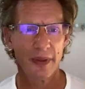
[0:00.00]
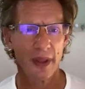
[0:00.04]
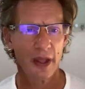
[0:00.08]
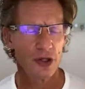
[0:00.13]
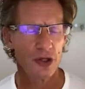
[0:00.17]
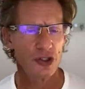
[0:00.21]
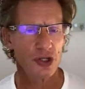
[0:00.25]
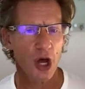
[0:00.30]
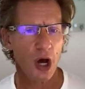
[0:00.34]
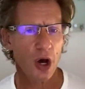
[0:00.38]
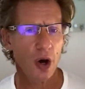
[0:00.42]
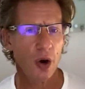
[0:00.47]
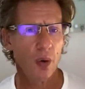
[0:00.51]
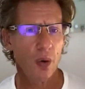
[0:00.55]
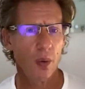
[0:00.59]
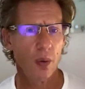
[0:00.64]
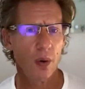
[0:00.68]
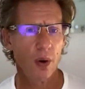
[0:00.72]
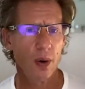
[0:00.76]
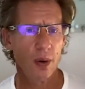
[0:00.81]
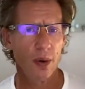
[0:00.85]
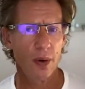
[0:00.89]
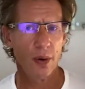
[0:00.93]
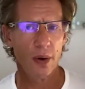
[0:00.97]

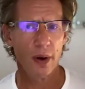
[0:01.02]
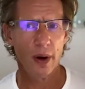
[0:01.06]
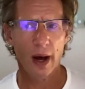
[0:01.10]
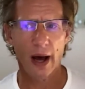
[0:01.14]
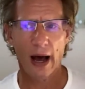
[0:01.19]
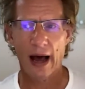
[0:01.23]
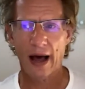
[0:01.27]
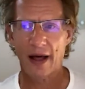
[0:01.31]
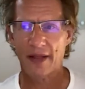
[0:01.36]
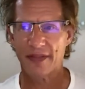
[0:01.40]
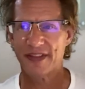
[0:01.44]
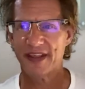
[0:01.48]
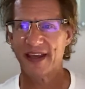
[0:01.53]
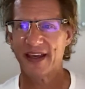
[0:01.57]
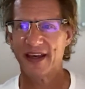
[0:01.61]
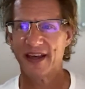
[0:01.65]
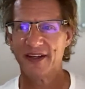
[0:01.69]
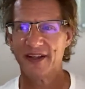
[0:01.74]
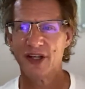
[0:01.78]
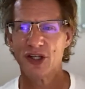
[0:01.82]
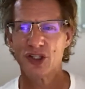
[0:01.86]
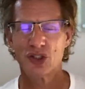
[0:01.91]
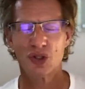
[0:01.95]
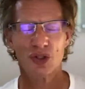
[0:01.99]
So the
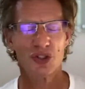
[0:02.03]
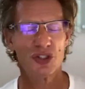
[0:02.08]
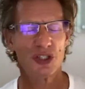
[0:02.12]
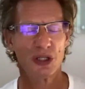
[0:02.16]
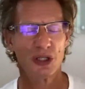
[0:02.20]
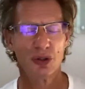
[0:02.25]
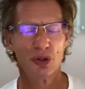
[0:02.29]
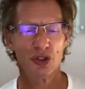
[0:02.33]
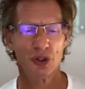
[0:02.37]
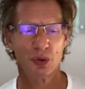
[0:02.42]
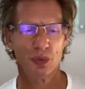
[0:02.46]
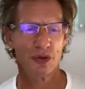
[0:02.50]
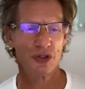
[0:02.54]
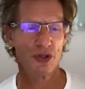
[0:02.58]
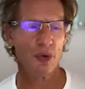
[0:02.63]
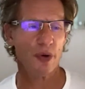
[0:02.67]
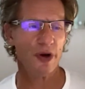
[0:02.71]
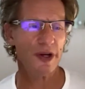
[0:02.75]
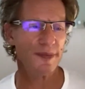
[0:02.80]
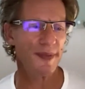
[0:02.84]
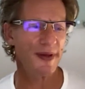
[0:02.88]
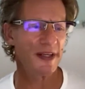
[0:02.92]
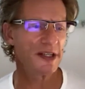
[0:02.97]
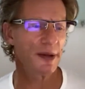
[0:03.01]
initial solution was
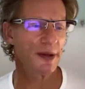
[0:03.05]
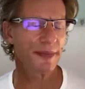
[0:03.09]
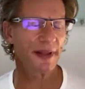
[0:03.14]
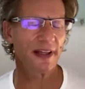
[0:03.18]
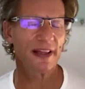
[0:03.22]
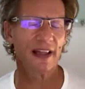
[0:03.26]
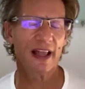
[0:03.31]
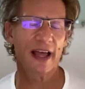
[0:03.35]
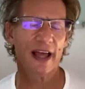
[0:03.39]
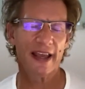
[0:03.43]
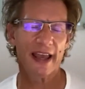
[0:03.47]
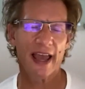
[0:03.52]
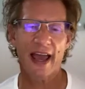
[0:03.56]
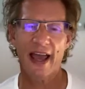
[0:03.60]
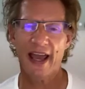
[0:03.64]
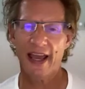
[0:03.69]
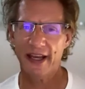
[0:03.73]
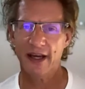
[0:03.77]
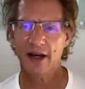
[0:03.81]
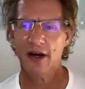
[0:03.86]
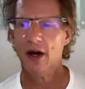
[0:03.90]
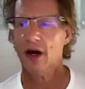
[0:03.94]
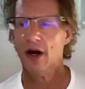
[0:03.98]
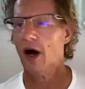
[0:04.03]
going to be something like
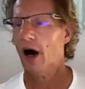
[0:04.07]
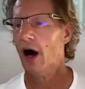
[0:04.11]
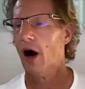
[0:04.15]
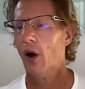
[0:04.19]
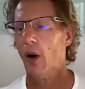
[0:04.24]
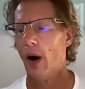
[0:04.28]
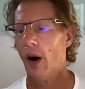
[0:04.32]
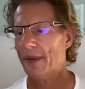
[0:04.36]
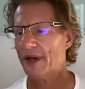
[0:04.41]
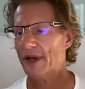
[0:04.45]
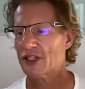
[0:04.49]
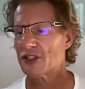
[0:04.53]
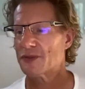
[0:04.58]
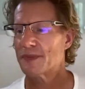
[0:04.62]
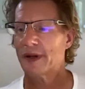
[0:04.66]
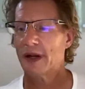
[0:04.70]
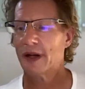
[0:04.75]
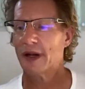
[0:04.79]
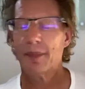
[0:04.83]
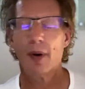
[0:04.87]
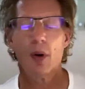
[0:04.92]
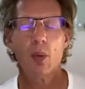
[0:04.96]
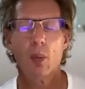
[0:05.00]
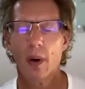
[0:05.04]
I'm going to spin
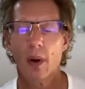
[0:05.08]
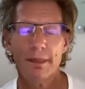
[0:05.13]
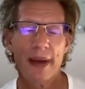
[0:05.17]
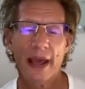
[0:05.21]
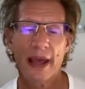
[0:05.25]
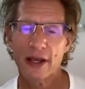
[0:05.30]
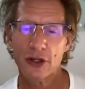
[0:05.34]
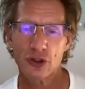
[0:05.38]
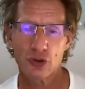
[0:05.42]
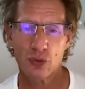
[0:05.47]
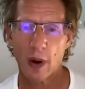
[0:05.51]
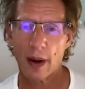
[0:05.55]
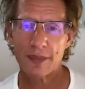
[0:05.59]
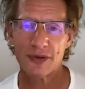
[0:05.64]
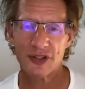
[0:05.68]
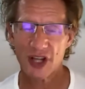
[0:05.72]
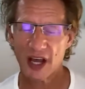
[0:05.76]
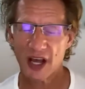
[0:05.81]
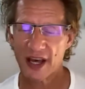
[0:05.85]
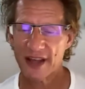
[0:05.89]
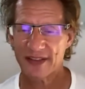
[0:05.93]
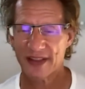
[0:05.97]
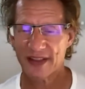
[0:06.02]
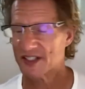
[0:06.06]
up a one-page
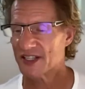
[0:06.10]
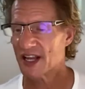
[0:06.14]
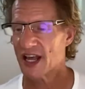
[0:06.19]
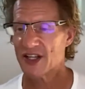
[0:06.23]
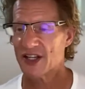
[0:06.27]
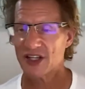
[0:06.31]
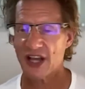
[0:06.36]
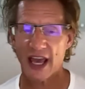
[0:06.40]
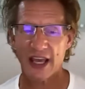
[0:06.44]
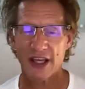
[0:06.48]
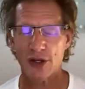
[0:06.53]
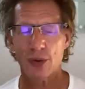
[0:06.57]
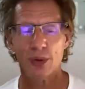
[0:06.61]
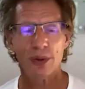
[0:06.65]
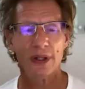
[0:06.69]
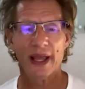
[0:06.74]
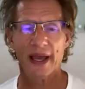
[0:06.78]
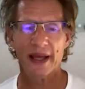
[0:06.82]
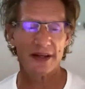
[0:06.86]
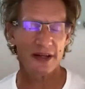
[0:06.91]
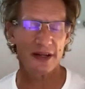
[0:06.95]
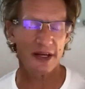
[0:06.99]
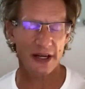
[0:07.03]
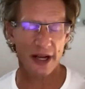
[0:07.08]
website that says, hey, you
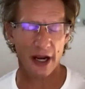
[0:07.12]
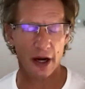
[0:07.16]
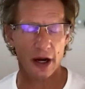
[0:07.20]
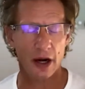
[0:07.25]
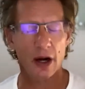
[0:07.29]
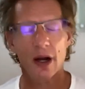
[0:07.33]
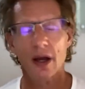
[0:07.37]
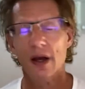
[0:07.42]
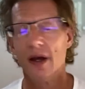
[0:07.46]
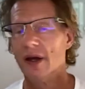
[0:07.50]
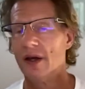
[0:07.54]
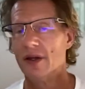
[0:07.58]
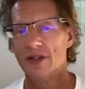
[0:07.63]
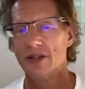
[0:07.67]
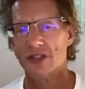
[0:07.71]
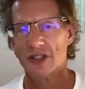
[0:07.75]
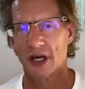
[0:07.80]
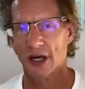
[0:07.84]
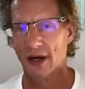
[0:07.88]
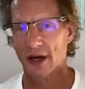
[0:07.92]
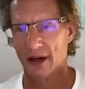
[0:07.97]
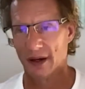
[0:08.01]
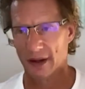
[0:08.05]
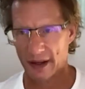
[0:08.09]
landed here
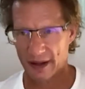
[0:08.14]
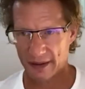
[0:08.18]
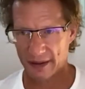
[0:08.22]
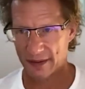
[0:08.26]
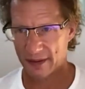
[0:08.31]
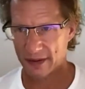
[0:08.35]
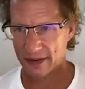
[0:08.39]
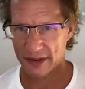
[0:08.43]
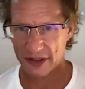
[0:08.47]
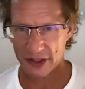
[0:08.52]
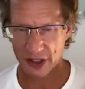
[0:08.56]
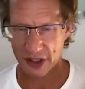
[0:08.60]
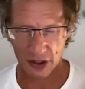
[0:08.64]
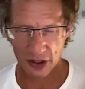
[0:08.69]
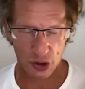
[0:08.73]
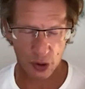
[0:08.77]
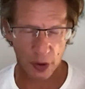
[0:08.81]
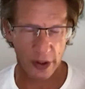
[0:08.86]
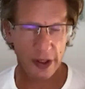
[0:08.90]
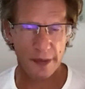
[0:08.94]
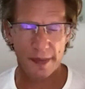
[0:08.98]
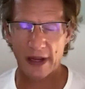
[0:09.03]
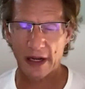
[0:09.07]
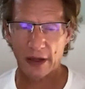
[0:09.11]
to
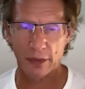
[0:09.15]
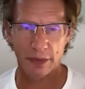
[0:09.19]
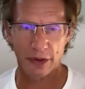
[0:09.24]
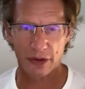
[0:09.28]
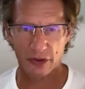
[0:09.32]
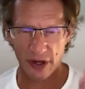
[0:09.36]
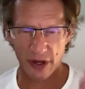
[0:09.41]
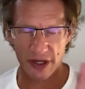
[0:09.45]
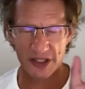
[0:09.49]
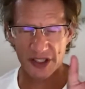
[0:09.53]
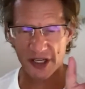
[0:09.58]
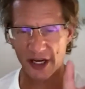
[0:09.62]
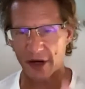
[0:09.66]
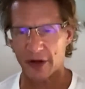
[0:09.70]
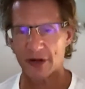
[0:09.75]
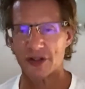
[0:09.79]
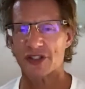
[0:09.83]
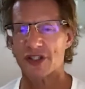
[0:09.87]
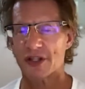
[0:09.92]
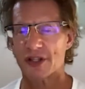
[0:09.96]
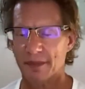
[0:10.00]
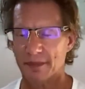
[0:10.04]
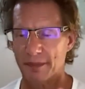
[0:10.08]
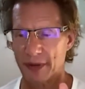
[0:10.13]
join a meeting with Chris.
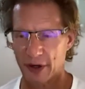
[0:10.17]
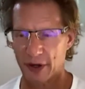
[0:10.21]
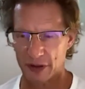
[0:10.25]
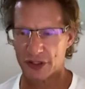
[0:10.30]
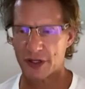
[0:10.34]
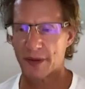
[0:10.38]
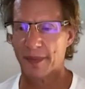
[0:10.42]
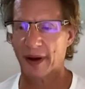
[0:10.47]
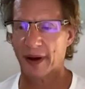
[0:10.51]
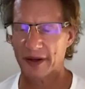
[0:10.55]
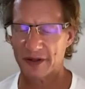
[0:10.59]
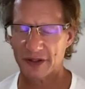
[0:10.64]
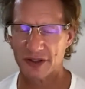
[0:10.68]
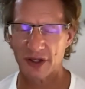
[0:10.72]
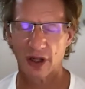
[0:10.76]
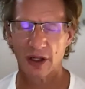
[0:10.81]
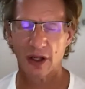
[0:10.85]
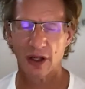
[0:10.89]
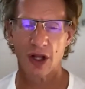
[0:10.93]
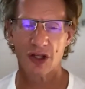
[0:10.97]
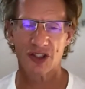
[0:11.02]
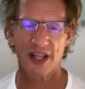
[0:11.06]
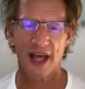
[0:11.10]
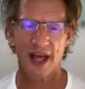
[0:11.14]
Here's the button to
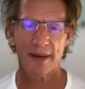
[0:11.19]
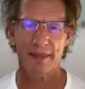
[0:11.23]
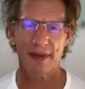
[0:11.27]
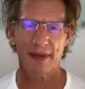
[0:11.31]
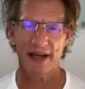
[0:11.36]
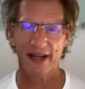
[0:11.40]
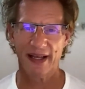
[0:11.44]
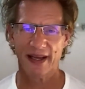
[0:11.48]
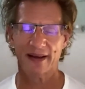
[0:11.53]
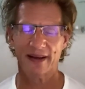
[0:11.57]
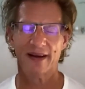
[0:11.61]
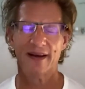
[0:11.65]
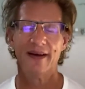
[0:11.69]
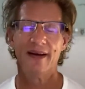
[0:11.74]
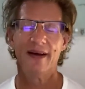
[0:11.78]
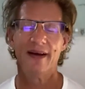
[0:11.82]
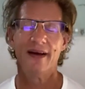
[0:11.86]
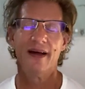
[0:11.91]
launch that meeting.